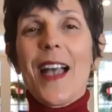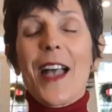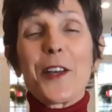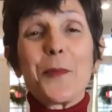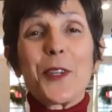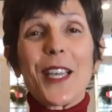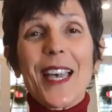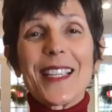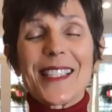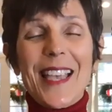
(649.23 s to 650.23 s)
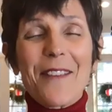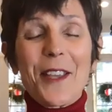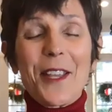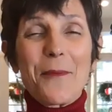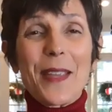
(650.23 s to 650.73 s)
I hope you guys have
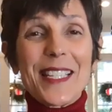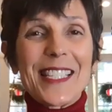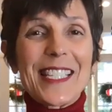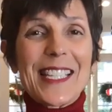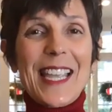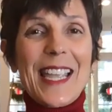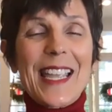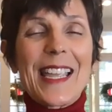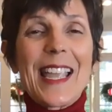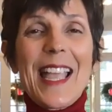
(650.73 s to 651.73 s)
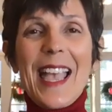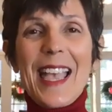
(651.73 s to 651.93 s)
an amazing day.